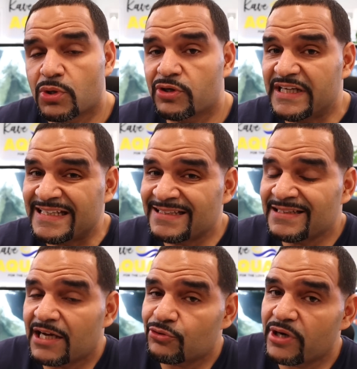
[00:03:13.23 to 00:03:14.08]
will
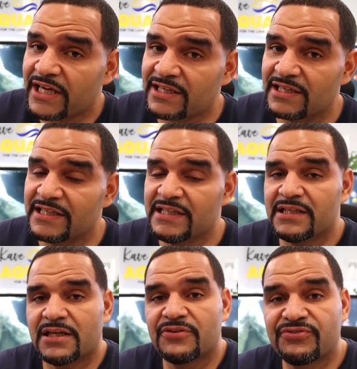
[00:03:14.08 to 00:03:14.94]

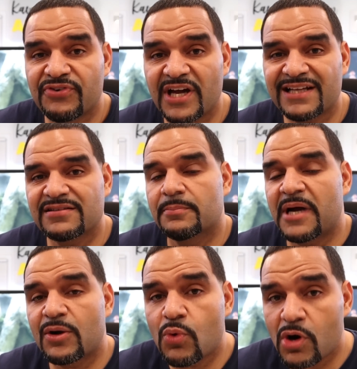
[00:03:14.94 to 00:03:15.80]
indirectly affect
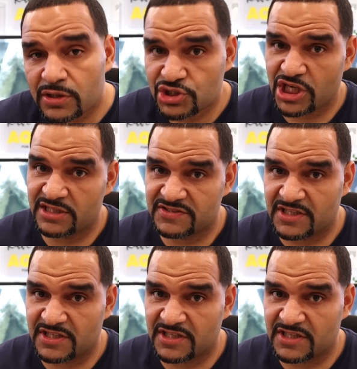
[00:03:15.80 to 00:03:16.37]
my water change